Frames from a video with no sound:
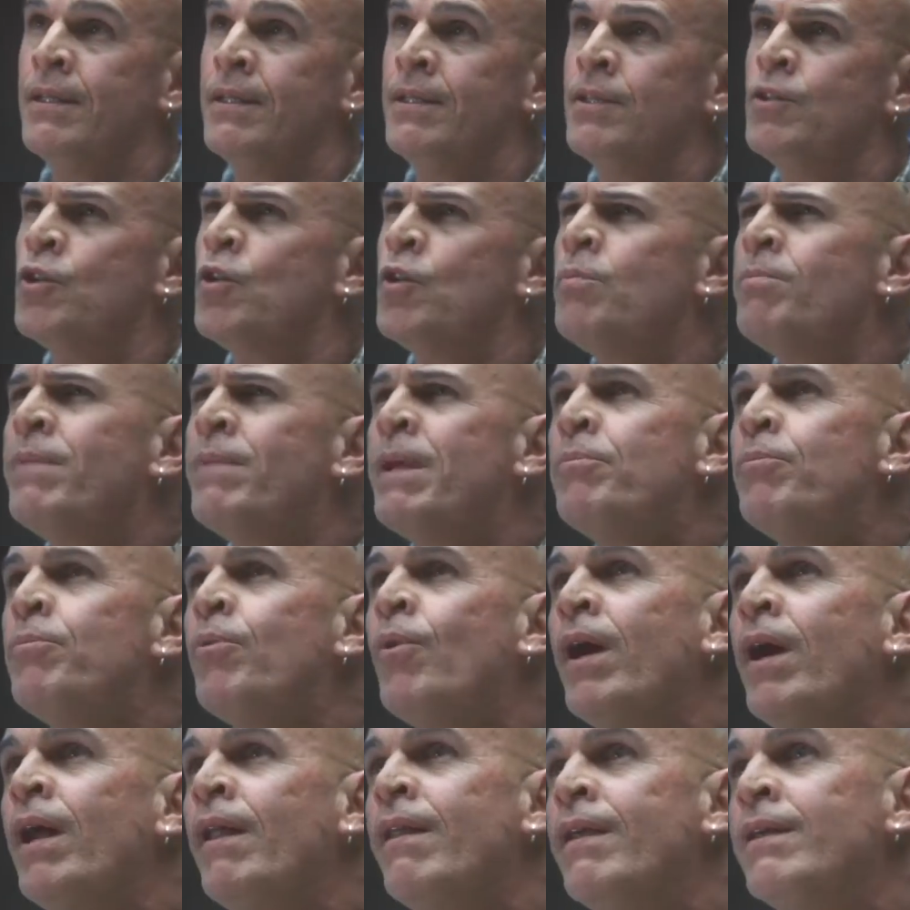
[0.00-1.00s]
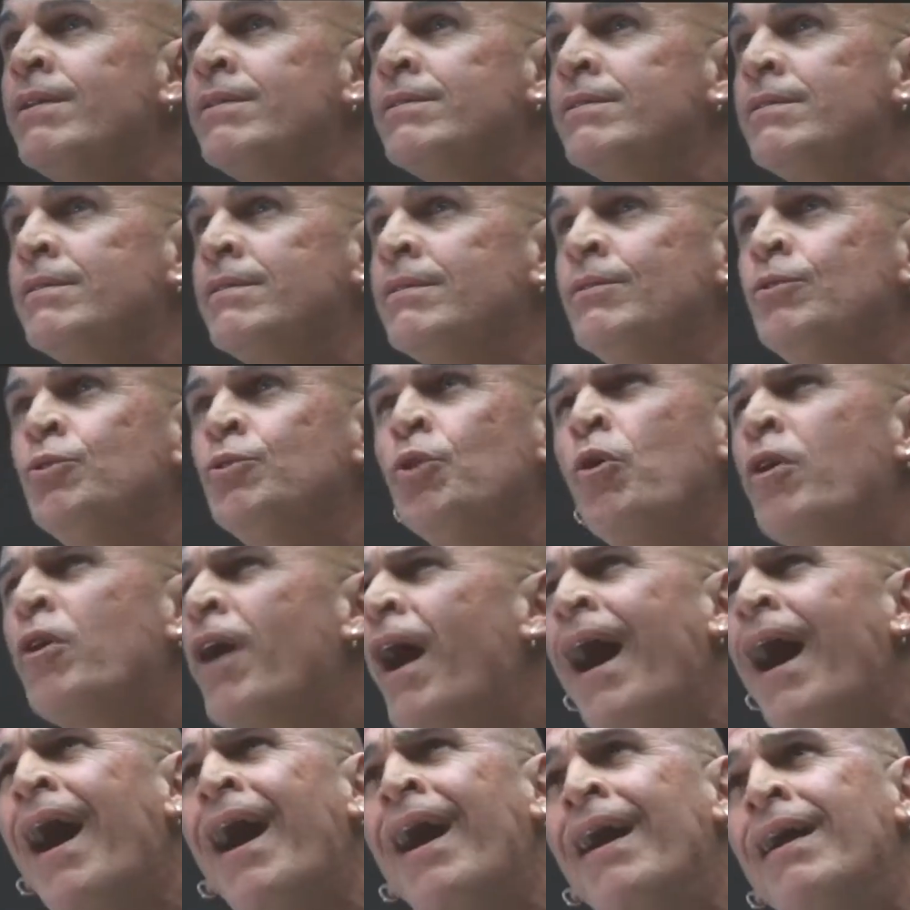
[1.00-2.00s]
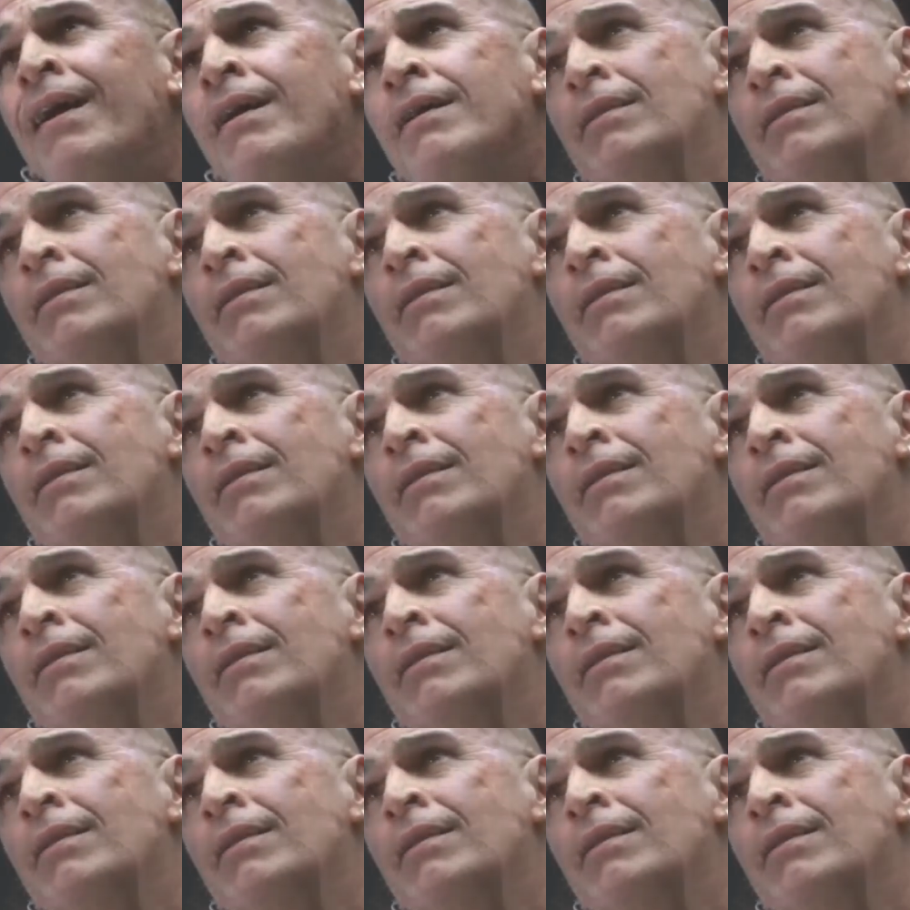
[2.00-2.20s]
No me puedes tocar.